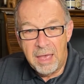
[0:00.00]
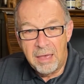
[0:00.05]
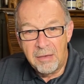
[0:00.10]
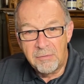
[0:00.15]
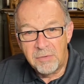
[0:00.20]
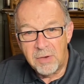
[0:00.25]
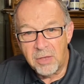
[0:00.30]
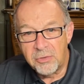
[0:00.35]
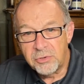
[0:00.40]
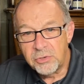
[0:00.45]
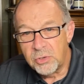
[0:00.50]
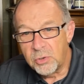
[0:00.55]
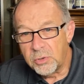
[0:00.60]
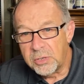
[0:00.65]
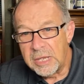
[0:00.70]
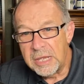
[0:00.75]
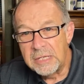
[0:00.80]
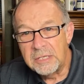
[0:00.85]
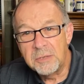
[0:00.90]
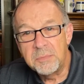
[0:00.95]
Father, your
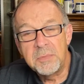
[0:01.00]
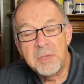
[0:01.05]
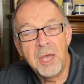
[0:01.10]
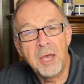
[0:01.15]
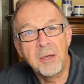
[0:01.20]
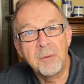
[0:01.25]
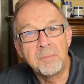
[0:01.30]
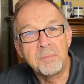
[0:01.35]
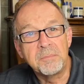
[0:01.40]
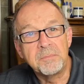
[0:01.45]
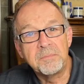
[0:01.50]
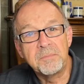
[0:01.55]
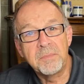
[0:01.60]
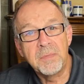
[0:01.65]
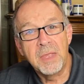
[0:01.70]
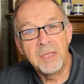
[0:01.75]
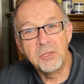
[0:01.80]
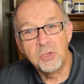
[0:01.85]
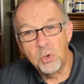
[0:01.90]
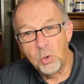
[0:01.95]
kingdom come,
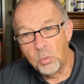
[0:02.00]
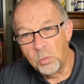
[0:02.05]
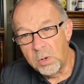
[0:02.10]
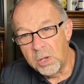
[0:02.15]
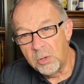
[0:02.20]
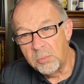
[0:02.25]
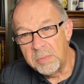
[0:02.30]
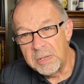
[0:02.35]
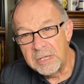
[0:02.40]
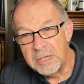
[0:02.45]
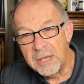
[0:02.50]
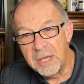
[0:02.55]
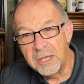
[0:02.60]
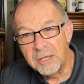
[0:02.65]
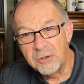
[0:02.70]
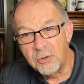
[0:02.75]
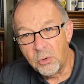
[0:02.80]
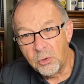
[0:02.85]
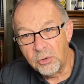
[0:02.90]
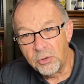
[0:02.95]
your will be
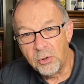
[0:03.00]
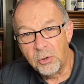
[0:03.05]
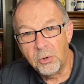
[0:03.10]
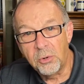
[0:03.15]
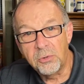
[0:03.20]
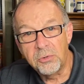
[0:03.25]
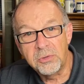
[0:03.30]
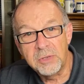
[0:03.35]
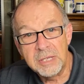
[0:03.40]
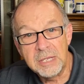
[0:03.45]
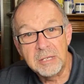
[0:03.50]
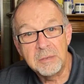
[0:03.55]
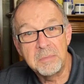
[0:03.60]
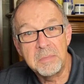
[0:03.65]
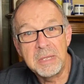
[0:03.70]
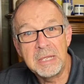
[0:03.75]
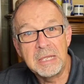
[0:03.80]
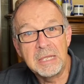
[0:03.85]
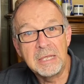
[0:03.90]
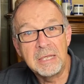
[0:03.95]
done on earth, in
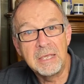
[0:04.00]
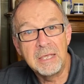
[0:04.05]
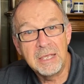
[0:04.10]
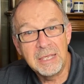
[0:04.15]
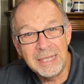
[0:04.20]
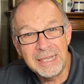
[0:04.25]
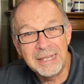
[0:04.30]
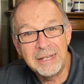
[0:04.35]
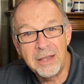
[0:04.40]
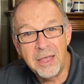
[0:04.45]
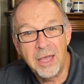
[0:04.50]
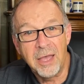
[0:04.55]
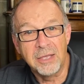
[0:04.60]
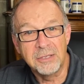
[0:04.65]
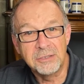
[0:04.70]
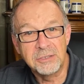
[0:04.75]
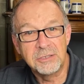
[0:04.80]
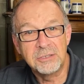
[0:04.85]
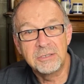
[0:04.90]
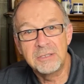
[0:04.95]
me, in
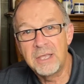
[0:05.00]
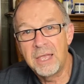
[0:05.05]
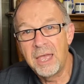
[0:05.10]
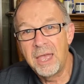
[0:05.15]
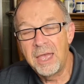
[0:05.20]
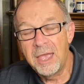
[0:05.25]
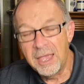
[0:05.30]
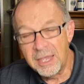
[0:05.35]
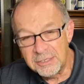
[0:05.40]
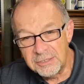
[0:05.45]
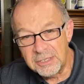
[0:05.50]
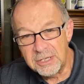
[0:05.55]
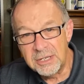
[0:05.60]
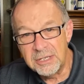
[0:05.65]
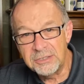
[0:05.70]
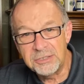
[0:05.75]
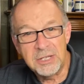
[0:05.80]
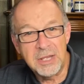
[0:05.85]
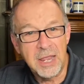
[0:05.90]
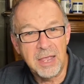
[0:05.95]
us, as it
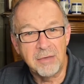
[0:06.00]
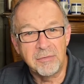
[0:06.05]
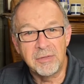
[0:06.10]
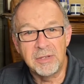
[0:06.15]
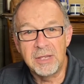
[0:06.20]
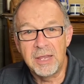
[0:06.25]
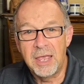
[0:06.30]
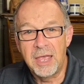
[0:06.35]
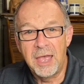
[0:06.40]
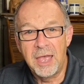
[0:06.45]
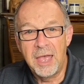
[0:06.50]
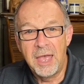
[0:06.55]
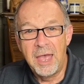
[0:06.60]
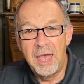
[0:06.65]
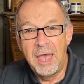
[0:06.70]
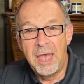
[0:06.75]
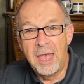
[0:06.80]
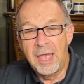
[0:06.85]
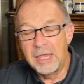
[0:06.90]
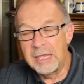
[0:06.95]
is in heaven.
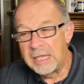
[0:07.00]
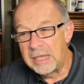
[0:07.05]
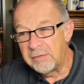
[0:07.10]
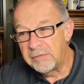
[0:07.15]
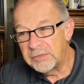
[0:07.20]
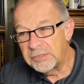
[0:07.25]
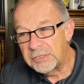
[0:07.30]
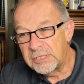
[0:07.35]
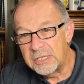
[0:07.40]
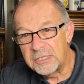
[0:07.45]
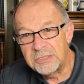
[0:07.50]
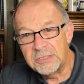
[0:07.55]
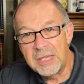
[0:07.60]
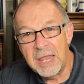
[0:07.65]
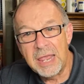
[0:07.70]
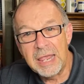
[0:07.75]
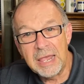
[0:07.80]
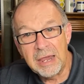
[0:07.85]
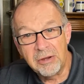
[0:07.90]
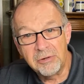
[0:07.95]
And give us this
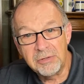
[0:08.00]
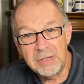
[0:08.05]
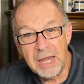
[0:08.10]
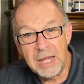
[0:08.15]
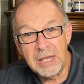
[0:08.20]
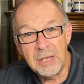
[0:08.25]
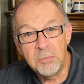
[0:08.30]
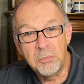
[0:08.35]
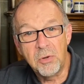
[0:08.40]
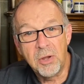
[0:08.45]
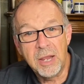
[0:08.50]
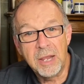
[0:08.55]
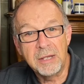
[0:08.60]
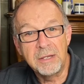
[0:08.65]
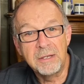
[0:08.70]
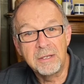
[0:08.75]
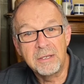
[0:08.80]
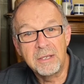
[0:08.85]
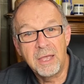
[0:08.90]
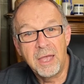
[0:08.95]
day our daily bread.